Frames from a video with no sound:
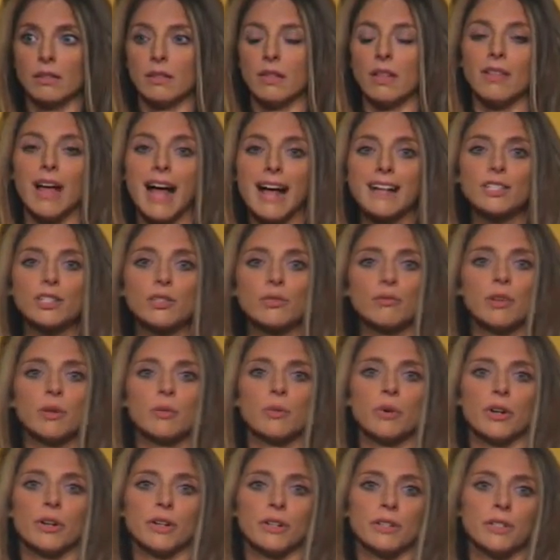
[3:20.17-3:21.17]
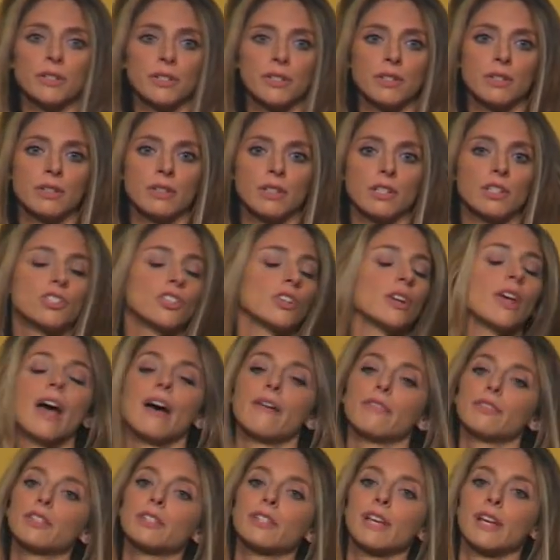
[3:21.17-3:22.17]
The last 3 words that she
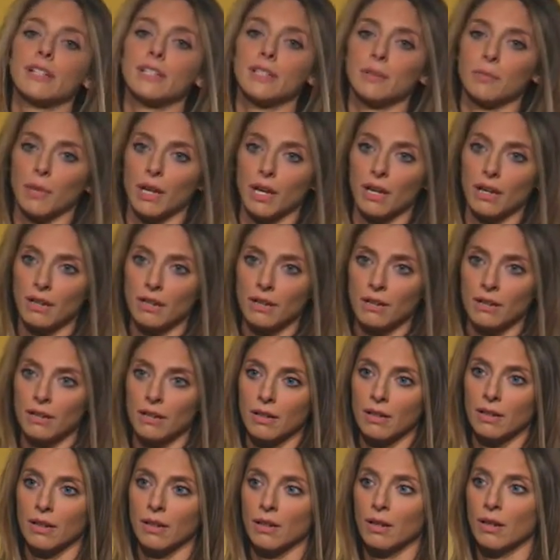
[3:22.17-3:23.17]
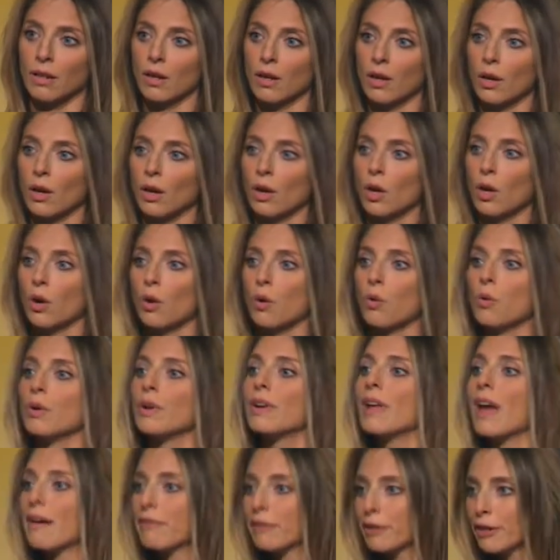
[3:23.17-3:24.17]
ever said to me were,
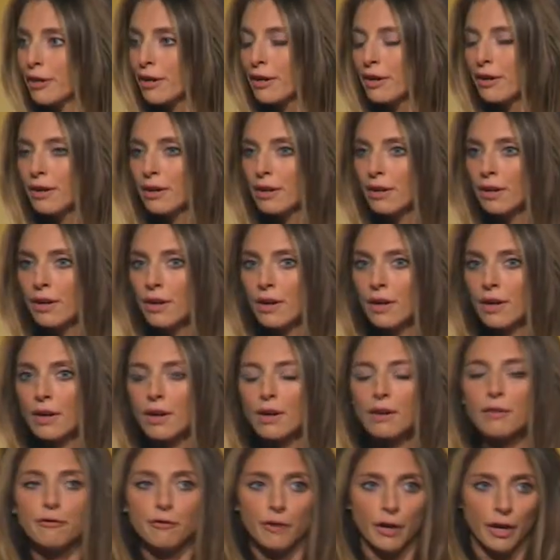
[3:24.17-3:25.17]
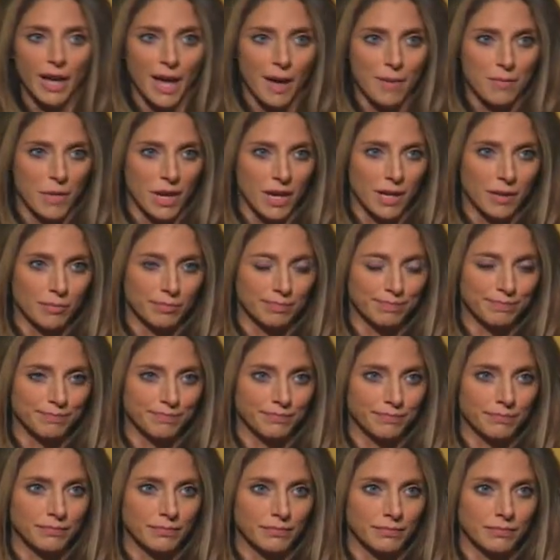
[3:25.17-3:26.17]
"Never forget me."
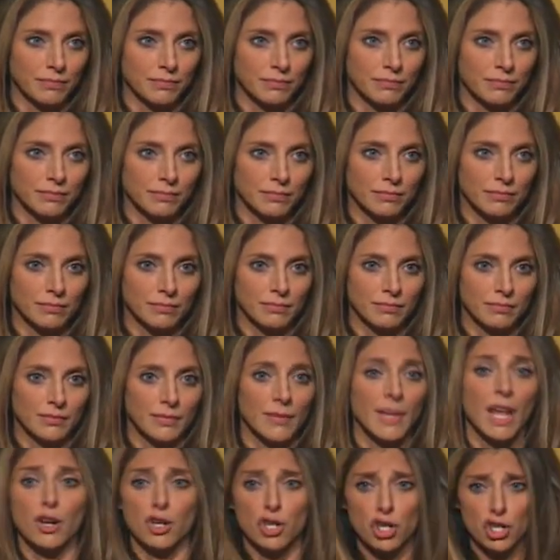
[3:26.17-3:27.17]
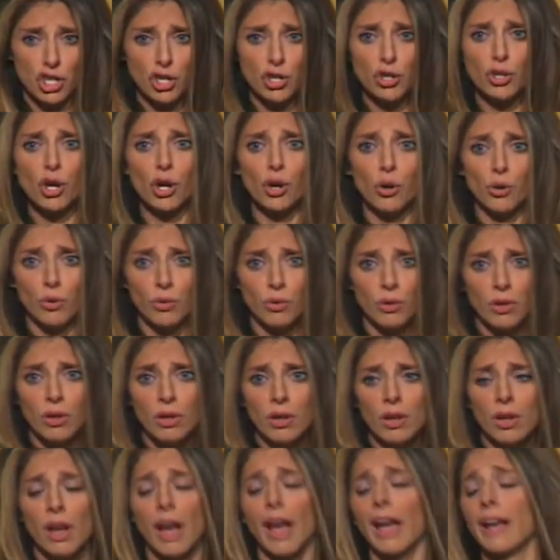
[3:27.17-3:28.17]
Now, she knew
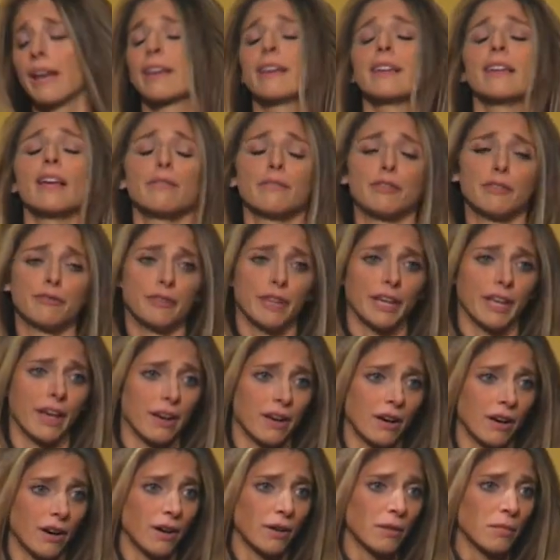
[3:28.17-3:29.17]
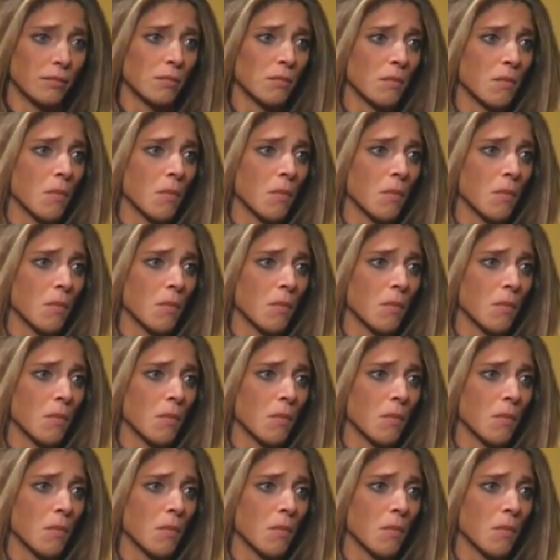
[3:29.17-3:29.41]
I could never forget her.